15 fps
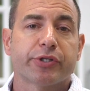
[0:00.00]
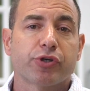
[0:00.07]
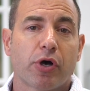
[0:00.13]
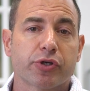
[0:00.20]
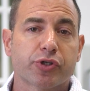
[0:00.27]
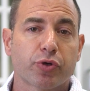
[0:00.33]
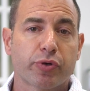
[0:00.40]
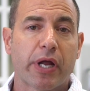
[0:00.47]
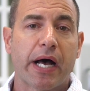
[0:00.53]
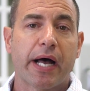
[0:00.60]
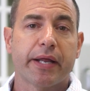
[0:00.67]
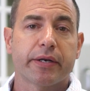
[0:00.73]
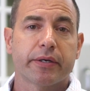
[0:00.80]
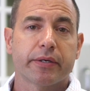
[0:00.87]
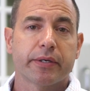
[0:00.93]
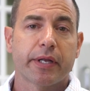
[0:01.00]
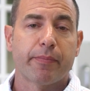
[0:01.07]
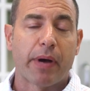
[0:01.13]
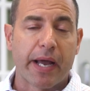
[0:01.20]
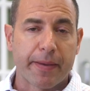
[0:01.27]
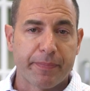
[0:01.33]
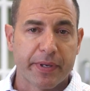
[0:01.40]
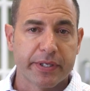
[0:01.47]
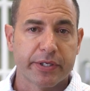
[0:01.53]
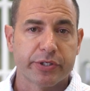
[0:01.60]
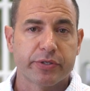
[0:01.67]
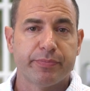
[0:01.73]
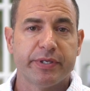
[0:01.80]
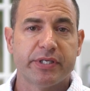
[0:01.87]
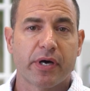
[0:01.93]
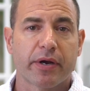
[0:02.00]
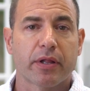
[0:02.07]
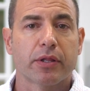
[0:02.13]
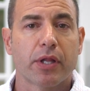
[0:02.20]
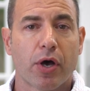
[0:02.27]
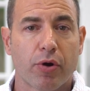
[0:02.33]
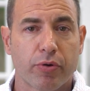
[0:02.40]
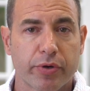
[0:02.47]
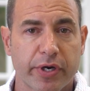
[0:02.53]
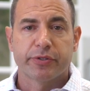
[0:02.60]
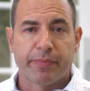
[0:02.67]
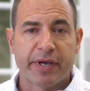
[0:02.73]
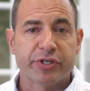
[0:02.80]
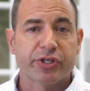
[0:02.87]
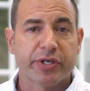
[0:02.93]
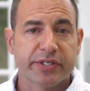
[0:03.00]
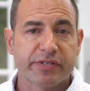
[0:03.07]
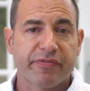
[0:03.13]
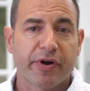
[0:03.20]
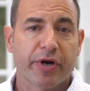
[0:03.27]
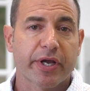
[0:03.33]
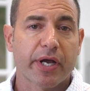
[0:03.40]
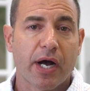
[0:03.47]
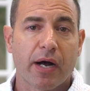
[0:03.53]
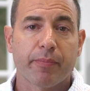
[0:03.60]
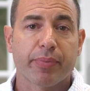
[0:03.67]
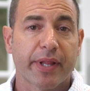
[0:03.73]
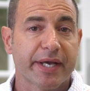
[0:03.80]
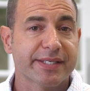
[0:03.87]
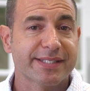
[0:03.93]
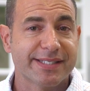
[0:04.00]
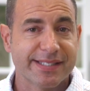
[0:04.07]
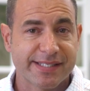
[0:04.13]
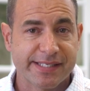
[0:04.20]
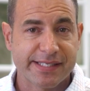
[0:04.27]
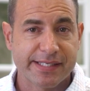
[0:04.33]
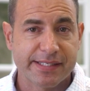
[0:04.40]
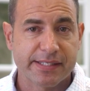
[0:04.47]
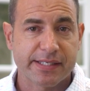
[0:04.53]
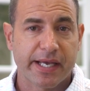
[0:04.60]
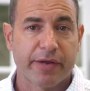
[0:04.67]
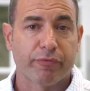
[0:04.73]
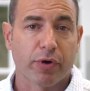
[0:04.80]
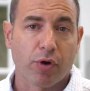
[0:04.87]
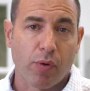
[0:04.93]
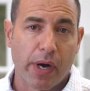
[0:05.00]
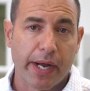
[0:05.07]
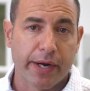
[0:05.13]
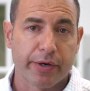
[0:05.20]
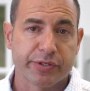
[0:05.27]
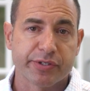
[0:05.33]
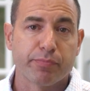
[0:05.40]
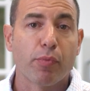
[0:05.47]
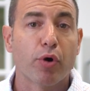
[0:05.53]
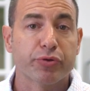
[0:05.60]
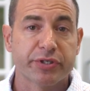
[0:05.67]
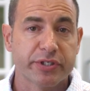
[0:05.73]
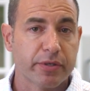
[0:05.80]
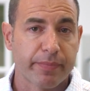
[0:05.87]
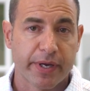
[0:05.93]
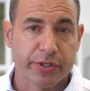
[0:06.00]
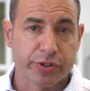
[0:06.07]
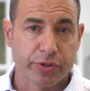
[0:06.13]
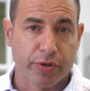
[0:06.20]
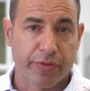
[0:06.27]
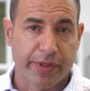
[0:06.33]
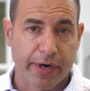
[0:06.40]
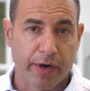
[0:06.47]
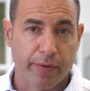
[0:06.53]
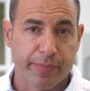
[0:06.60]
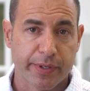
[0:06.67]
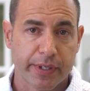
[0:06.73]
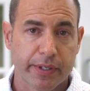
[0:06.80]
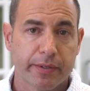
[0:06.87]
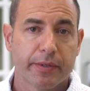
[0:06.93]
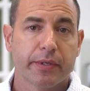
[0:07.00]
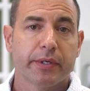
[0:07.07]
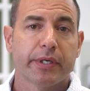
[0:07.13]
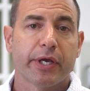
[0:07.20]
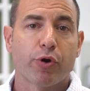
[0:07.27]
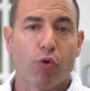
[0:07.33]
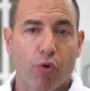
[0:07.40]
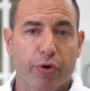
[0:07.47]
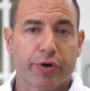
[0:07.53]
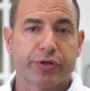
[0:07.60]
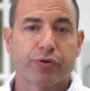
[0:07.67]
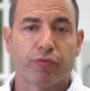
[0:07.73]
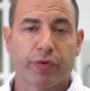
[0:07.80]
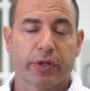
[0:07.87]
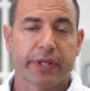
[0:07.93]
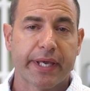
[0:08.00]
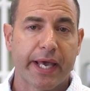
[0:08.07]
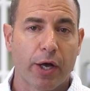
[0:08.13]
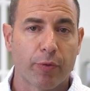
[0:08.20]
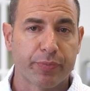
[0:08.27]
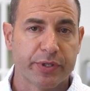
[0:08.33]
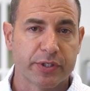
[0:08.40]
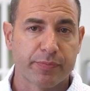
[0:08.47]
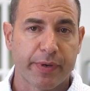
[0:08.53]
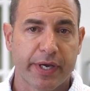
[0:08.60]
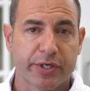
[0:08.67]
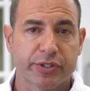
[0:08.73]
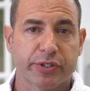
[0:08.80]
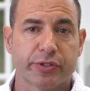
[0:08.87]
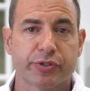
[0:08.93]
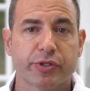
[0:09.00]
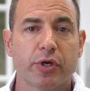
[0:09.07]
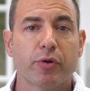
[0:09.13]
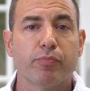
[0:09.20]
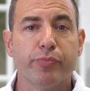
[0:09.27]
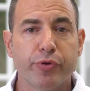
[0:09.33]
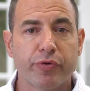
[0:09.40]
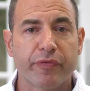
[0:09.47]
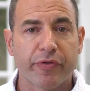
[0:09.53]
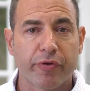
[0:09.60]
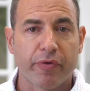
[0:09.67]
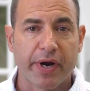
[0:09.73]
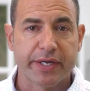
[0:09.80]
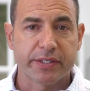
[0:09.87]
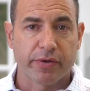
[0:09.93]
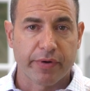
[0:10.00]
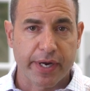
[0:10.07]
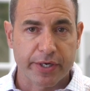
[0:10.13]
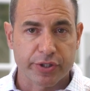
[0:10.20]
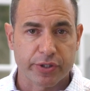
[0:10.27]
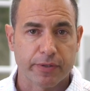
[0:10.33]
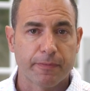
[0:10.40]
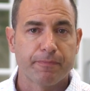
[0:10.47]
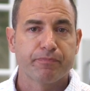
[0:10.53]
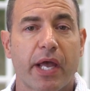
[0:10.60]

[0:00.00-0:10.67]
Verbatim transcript: It's also not, in my opinion, to be done alone. Dementia is a very complex disease and requires a multidimensional therapy in order to really help these patients move in the right direction.